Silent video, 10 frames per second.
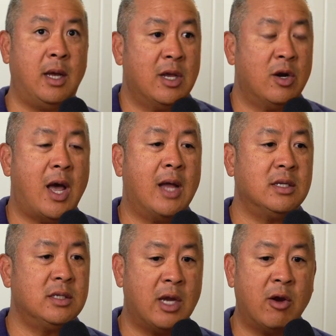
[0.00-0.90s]
they're not
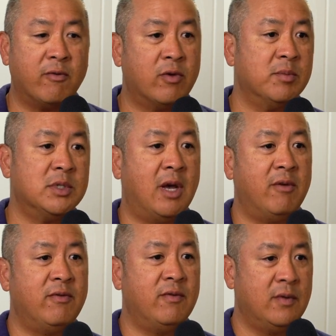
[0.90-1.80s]
caring for
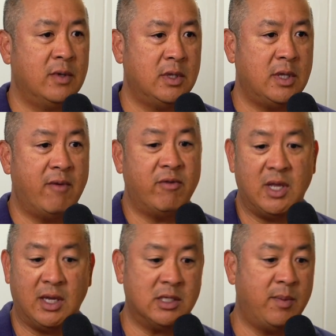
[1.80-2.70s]
themselves.
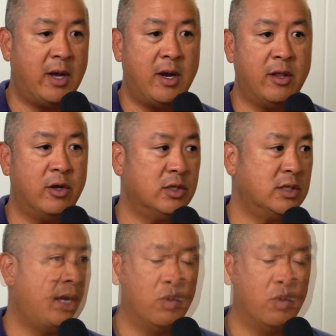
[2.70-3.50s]
Everything is about others,